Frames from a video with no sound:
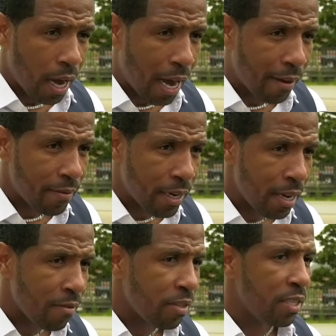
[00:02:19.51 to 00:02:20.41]
I've
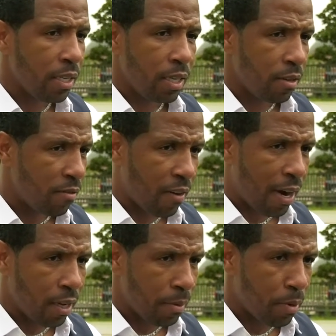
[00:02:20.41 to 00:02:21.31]
never seen
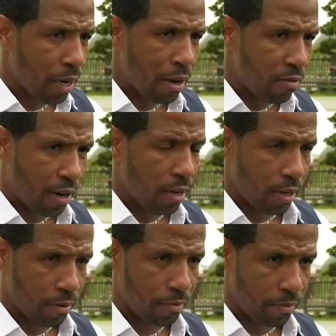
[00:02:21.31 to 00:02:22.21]
fire put out fire,